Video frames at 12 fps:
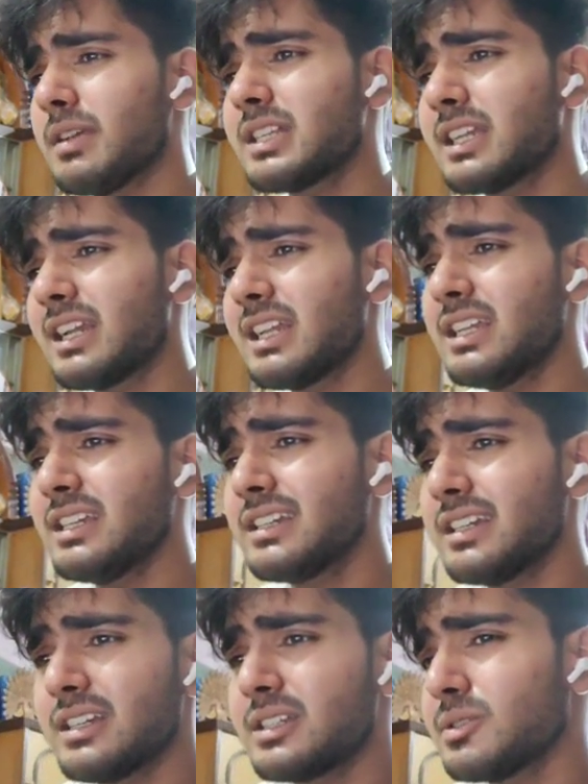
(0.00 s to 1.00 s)
basically
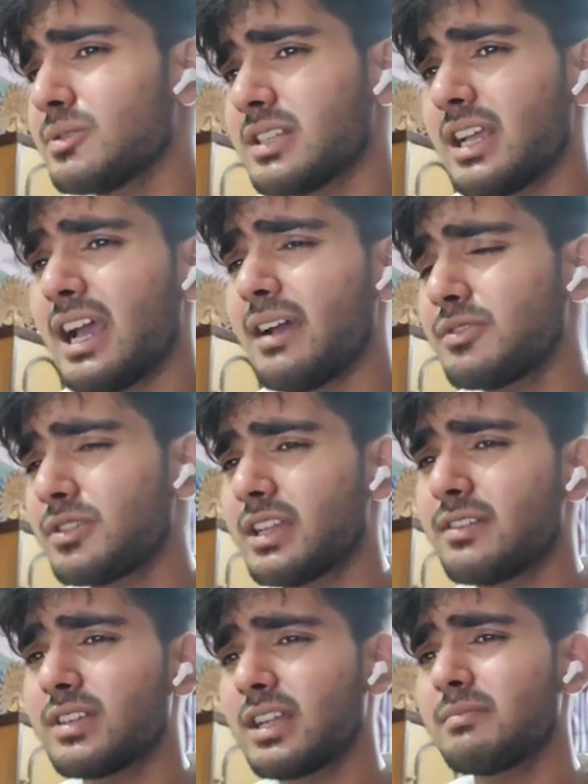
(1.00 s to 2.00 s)
you just have to
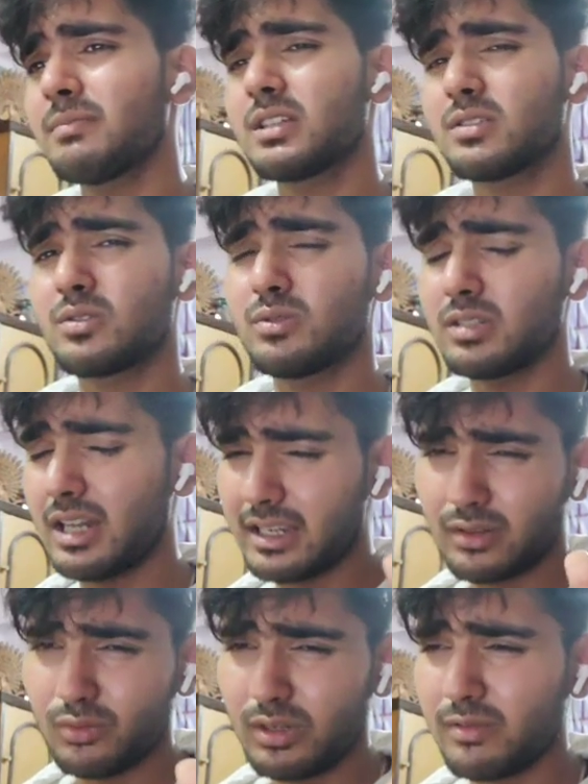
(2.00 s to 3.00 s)
give ten plus two,
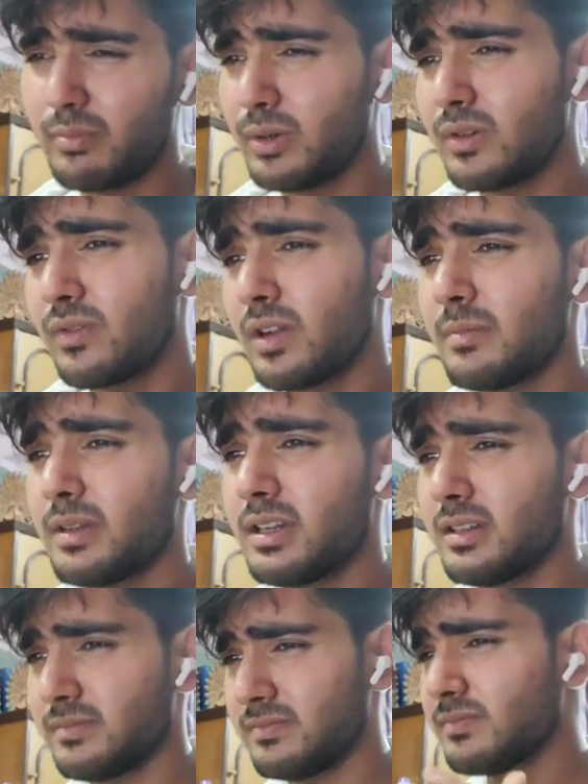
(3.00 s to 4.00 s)
like twelve board from
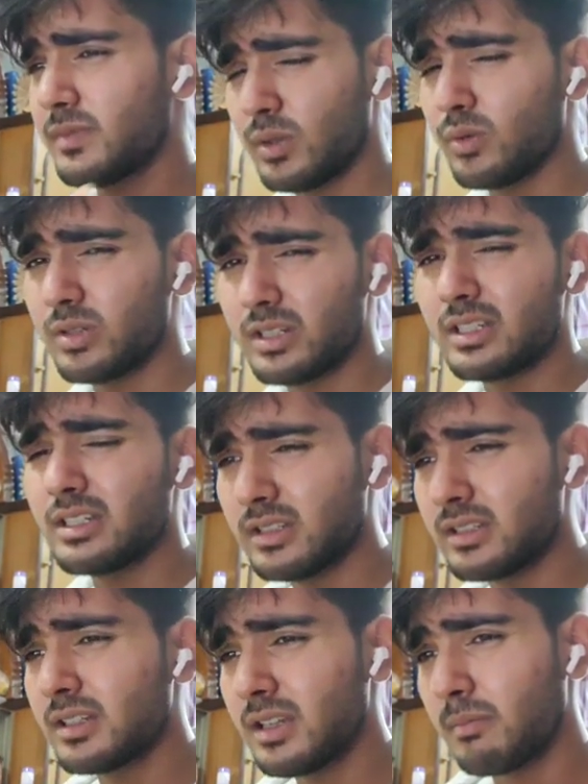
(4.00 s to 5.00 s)
a known
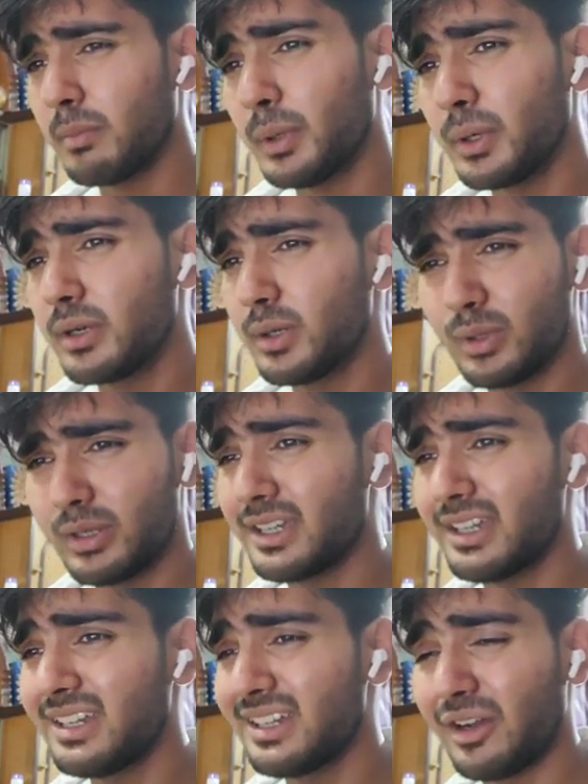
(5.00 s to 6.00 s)
board,
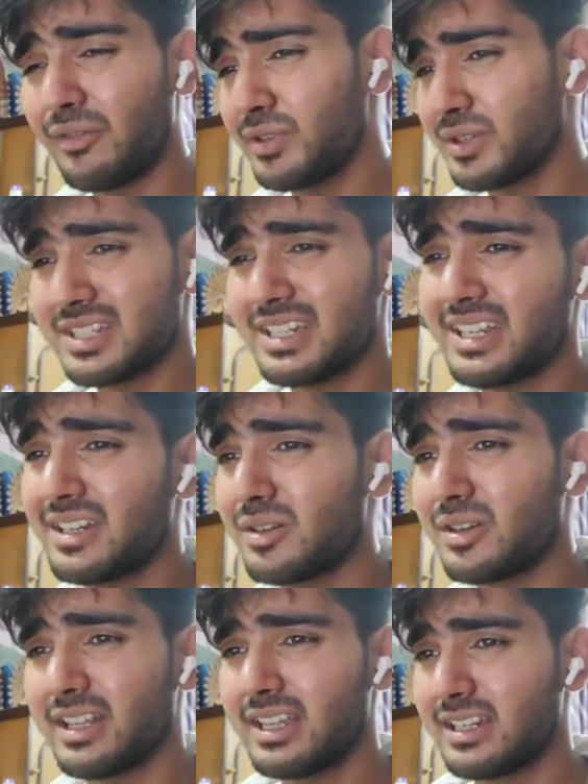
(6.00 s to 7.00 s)
okay, of your state
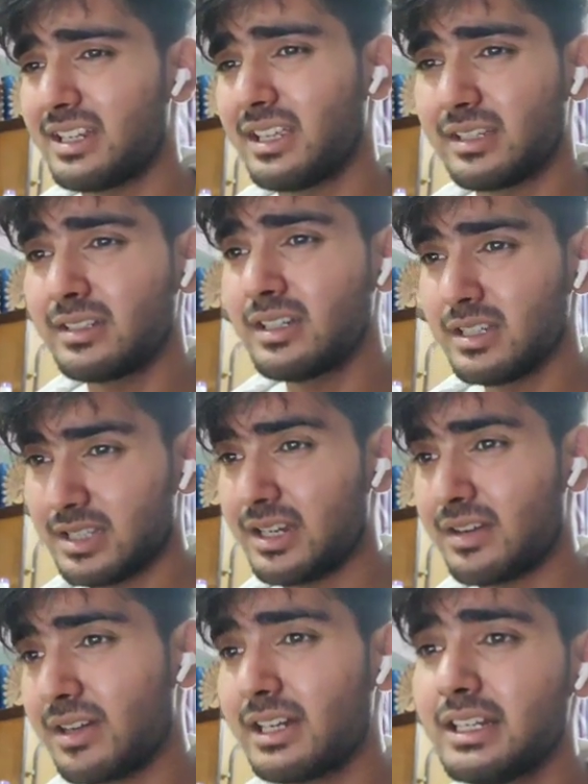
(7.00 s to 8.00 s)
or any
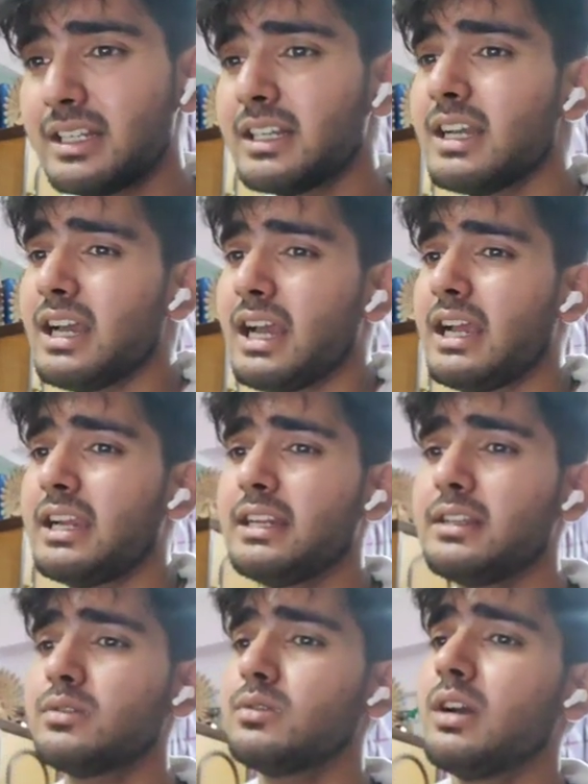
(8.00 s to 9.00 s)
central, and
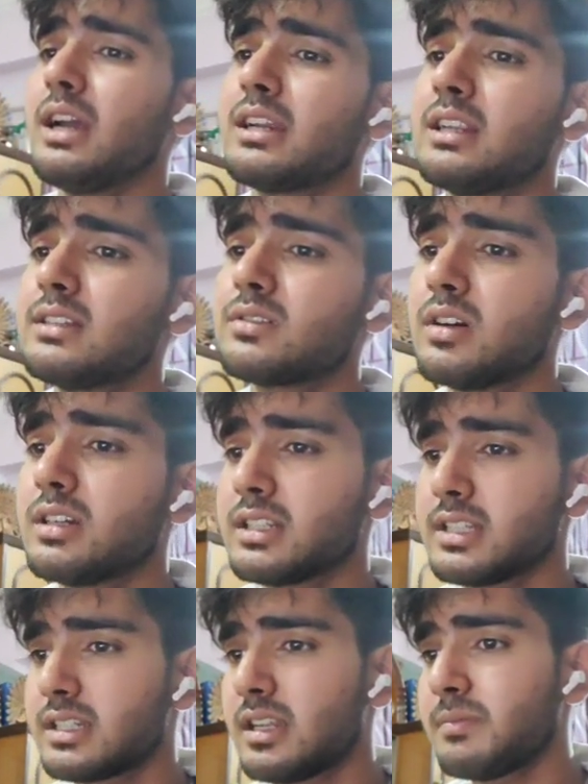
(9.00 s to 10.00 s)
you at least got a
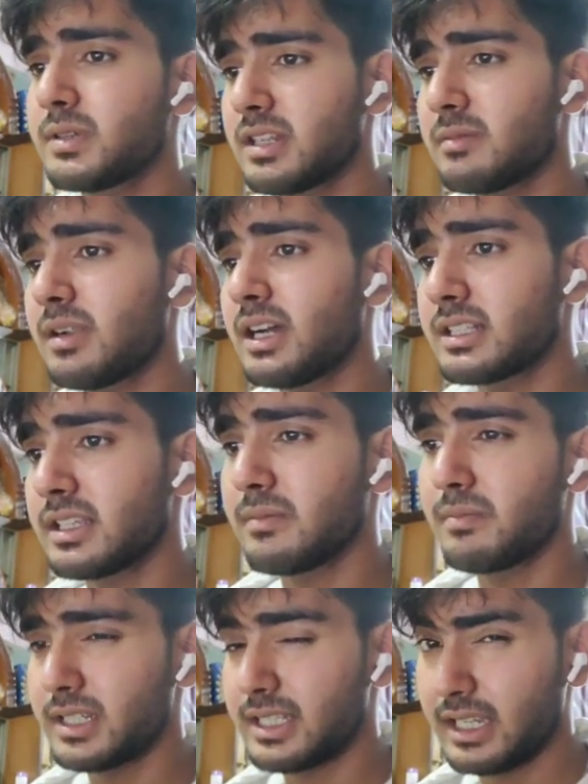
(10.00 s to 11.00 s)
sixty percent marks
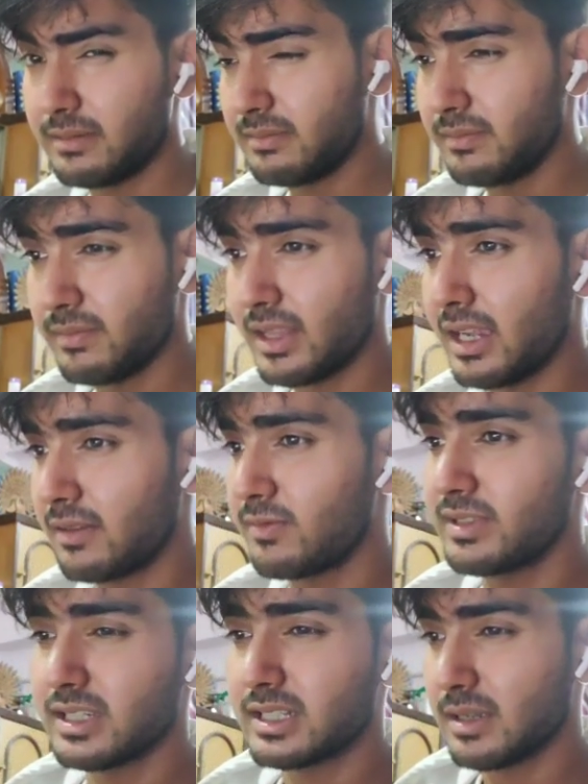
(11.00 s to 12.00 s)
in P C M, like
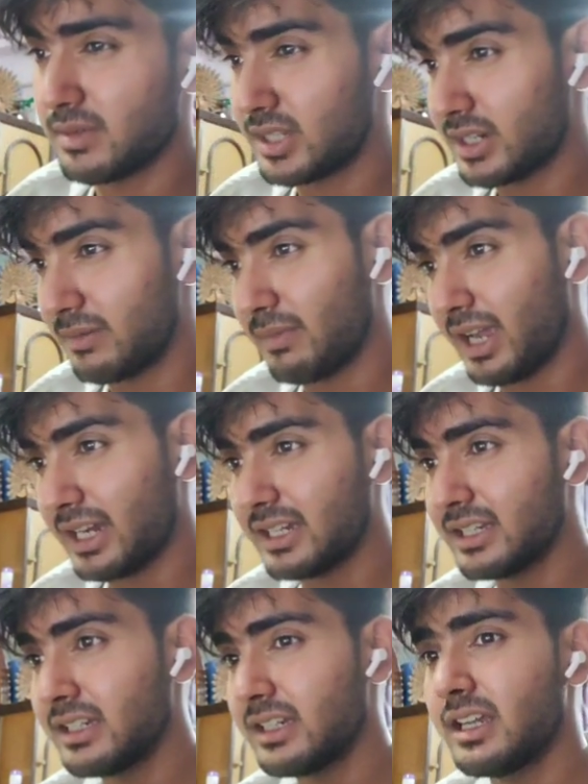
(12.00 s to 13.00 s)
physics, chemistry,
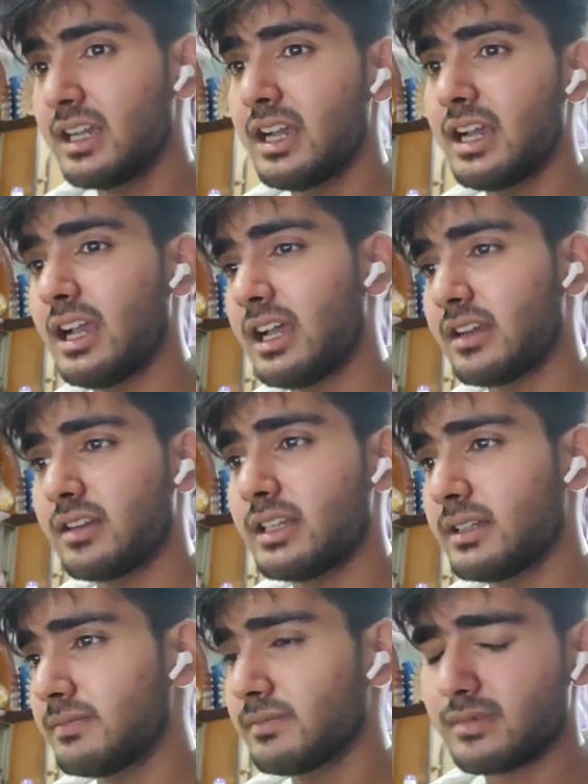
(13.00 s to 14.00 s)
math, and
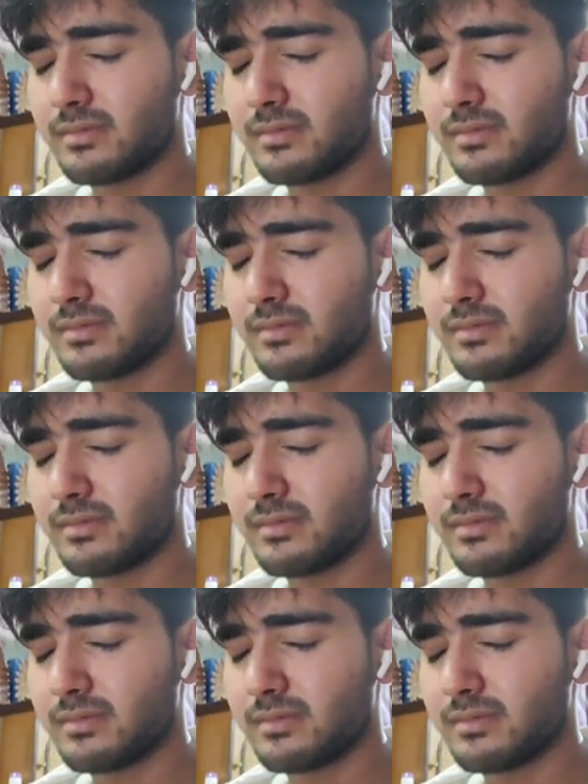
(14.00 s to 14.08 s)
uh,